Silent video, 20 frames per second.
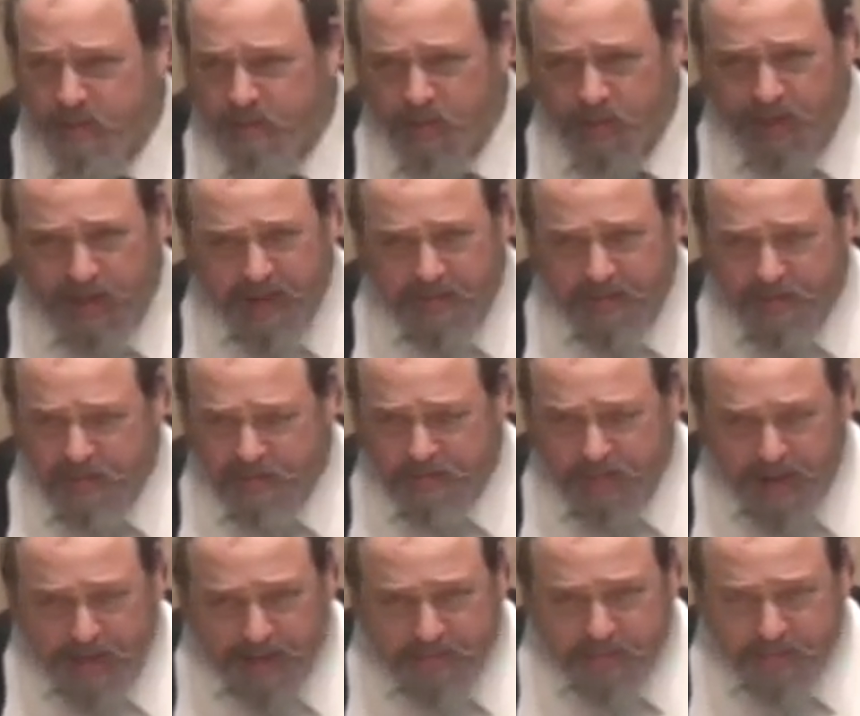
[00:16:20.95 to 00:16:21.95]
Rav was
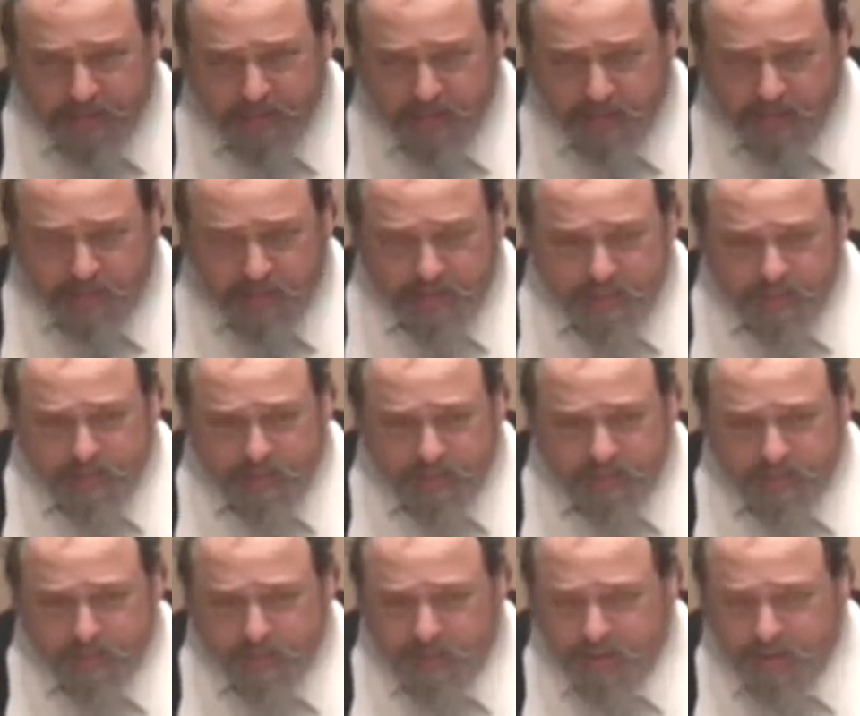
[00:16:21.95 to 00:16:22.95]
bothered.
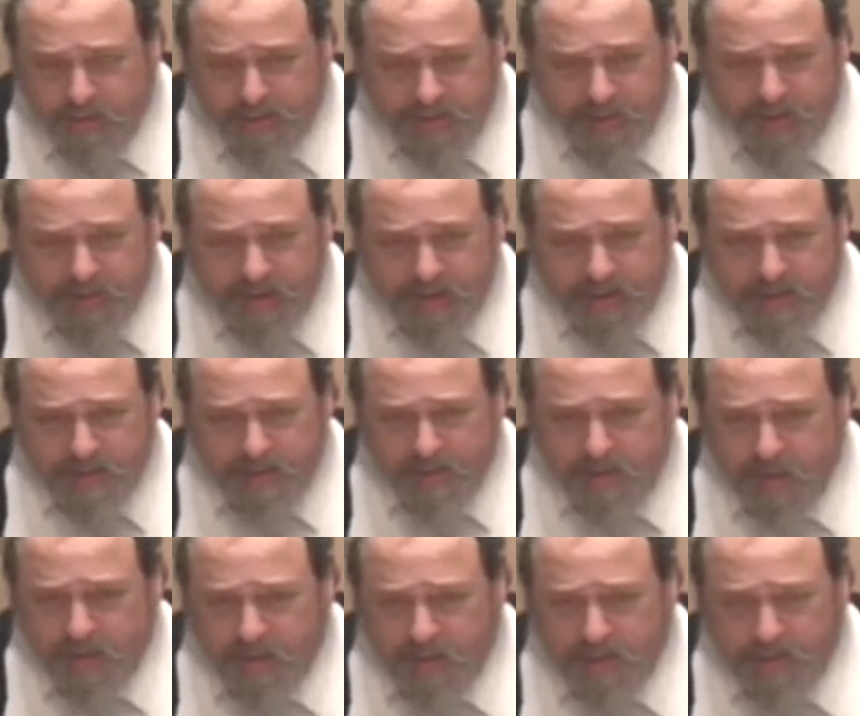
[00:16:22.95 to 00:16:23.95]
Because what do you mean you can't use a
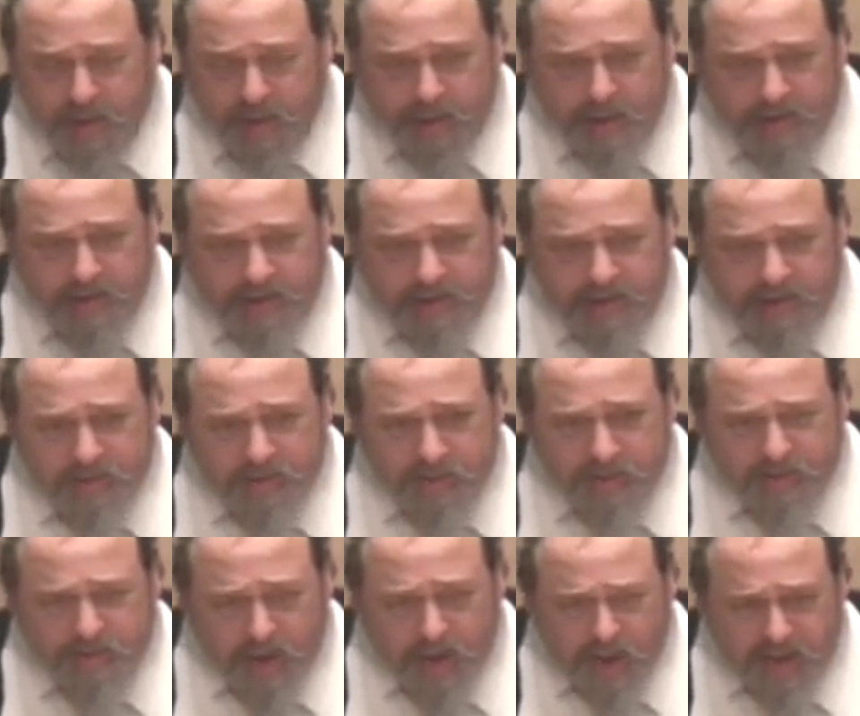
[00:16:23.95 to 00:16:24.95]
kardum? Kardum has two
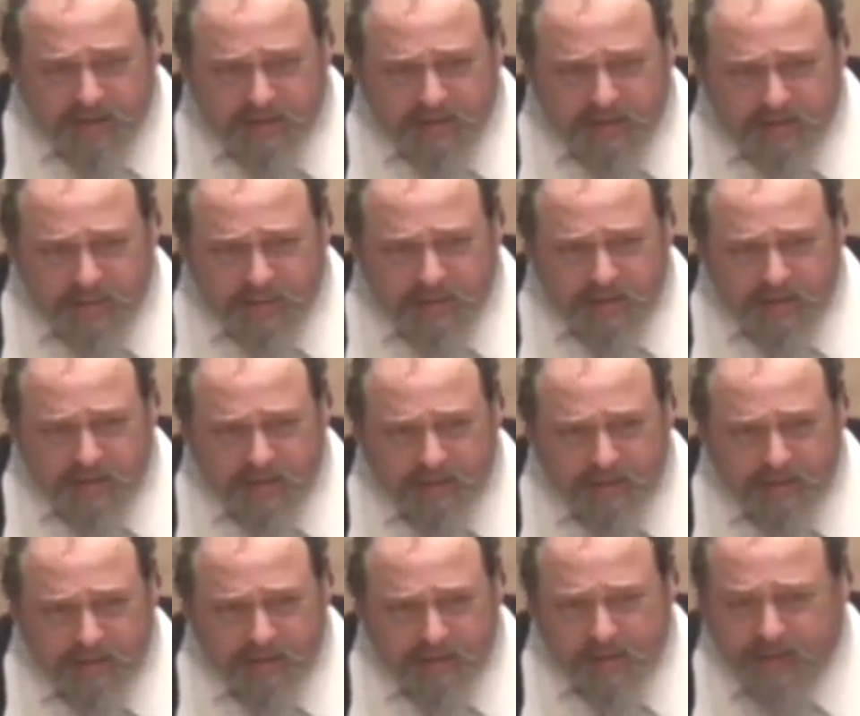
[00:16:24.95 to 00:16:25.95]
sides to it.
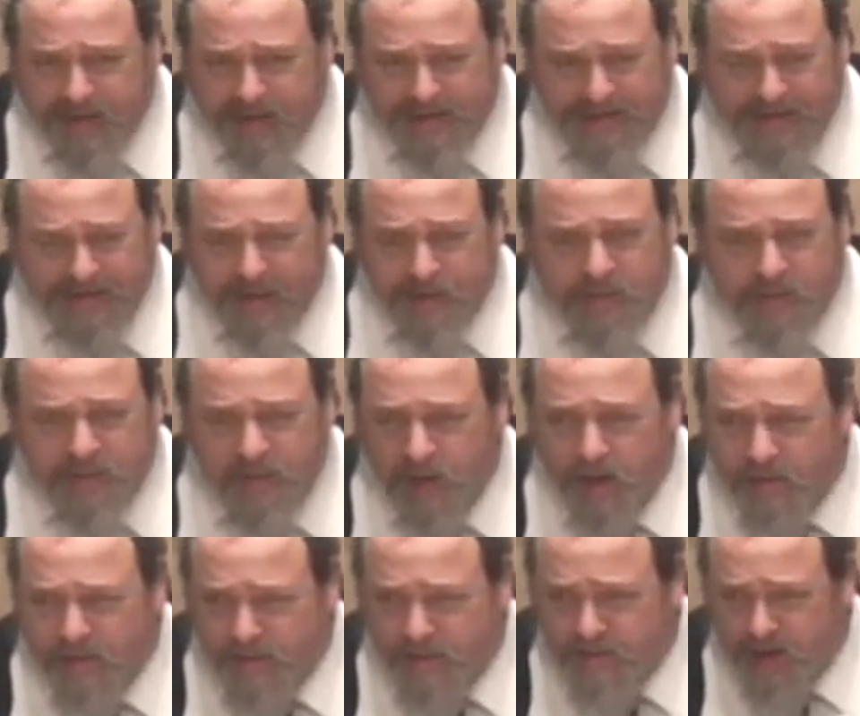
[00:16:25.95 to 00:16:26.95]
I can't use
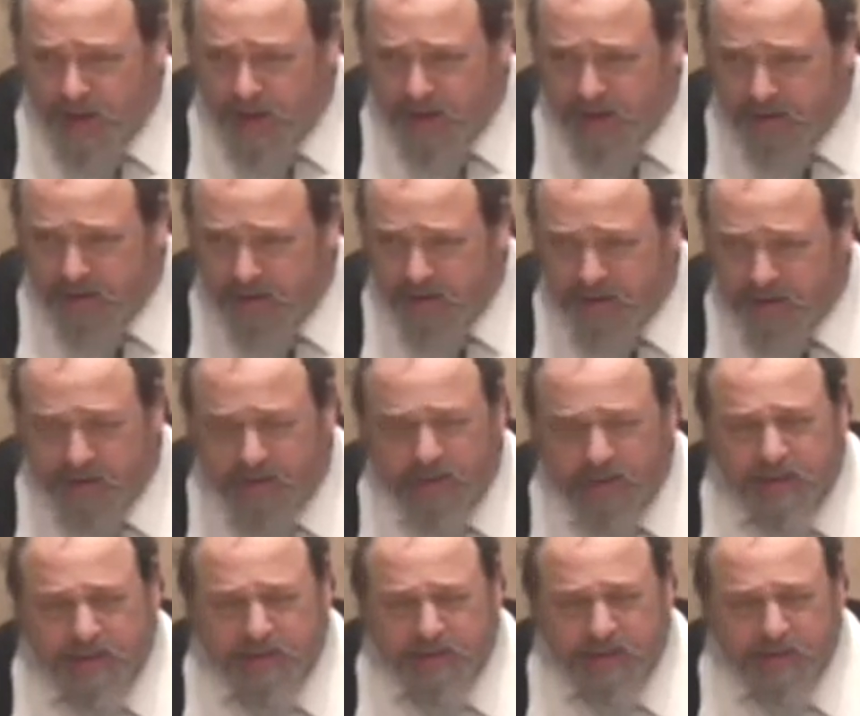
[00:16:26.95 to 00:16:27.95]
either side?
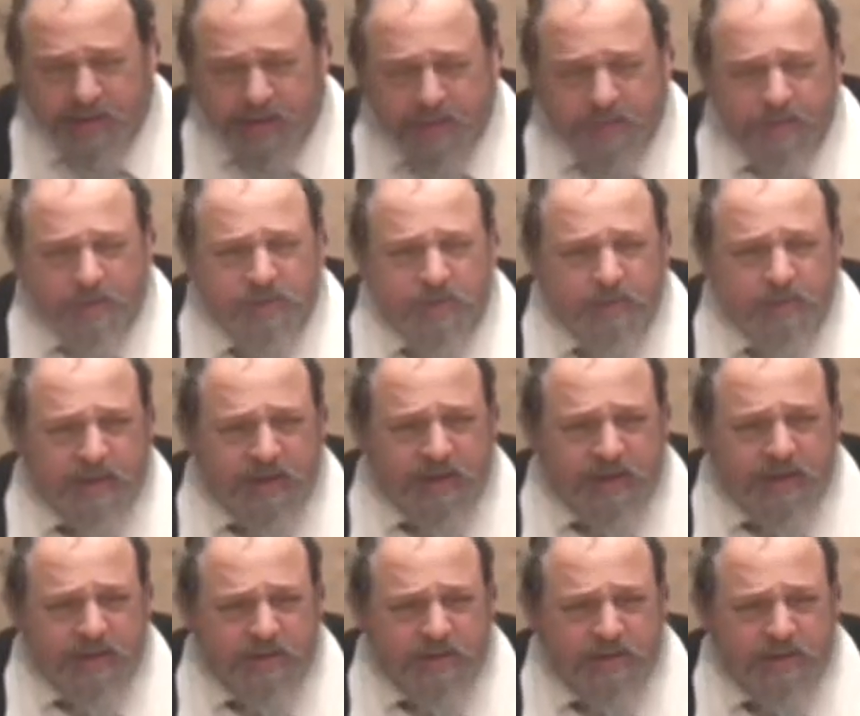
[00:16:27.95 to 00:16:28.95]
Is that what the Mishnah
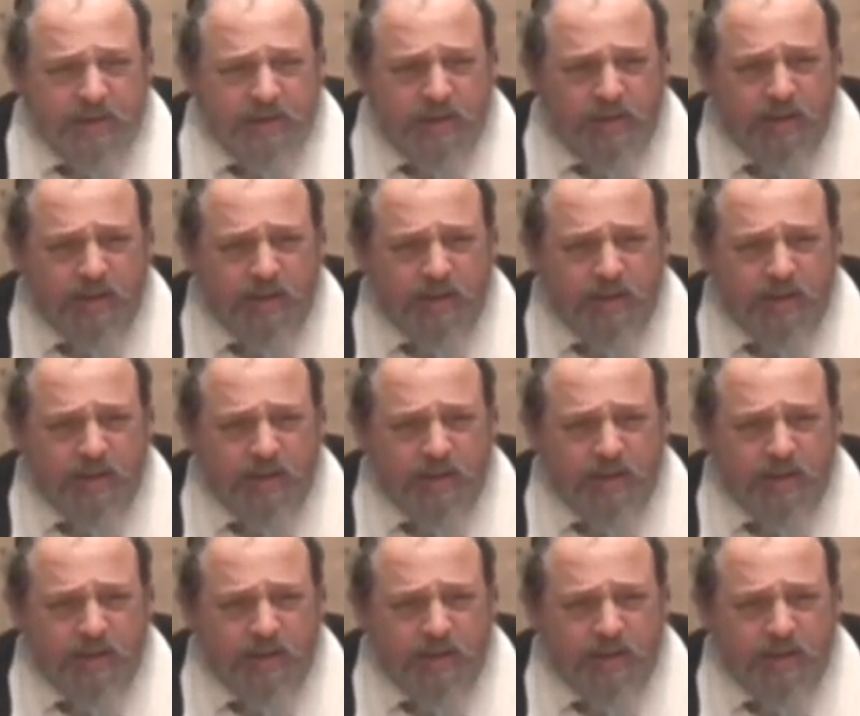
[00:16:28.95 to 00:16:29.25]
means?